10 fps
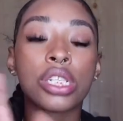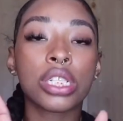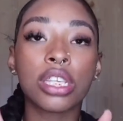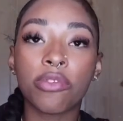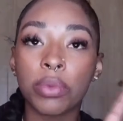Just
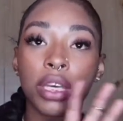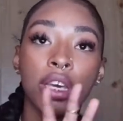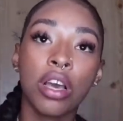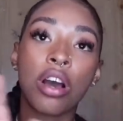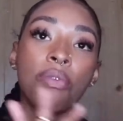give me
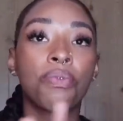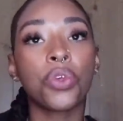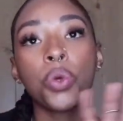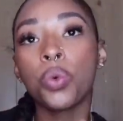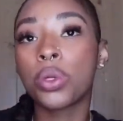a
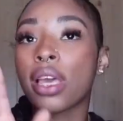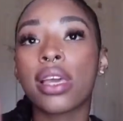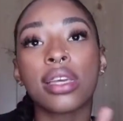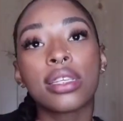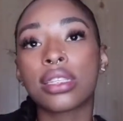few
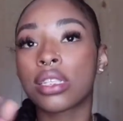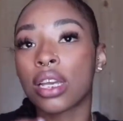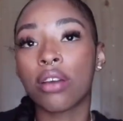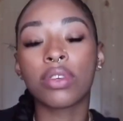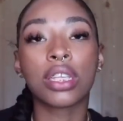days to get
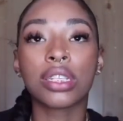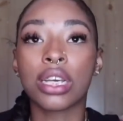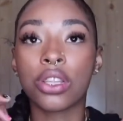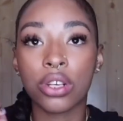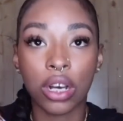everything
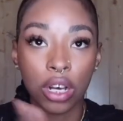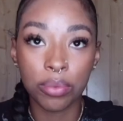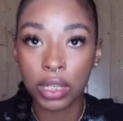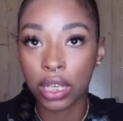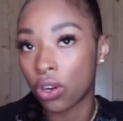together and I'll
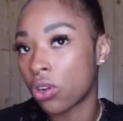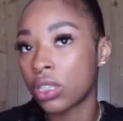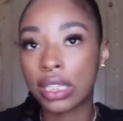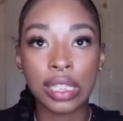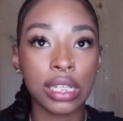update all
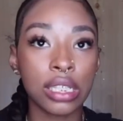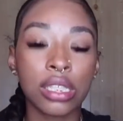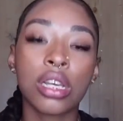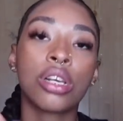listings